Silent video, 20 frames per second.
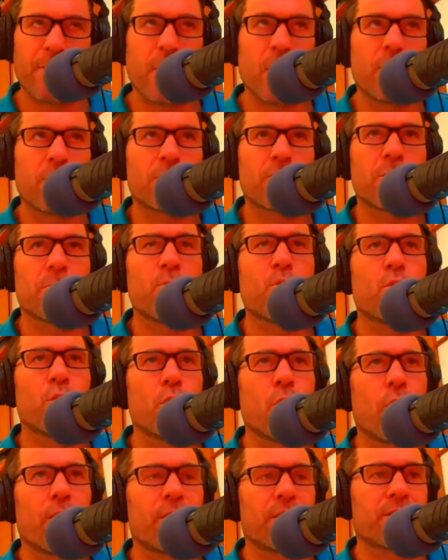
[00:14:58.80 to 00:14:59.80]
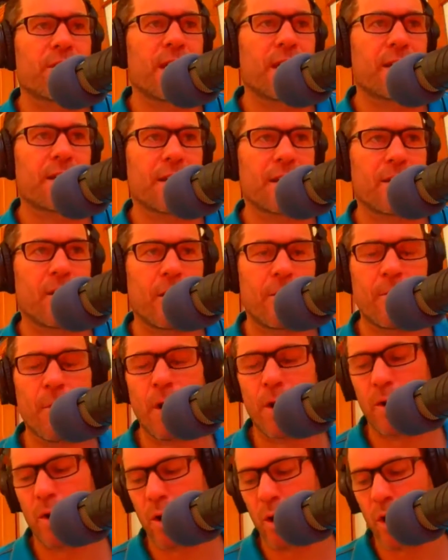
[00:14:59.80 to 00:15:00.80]
I was a more novice athlete, I
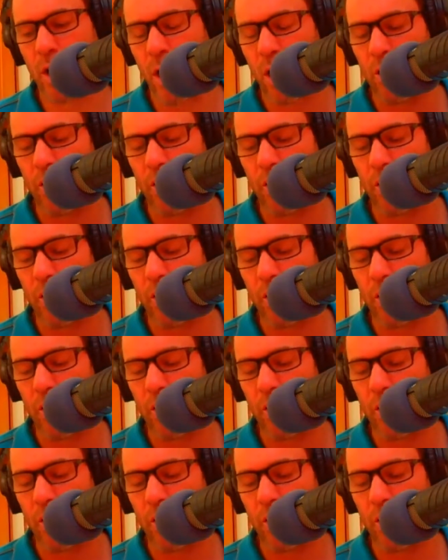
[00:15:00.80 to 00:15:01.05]
might not go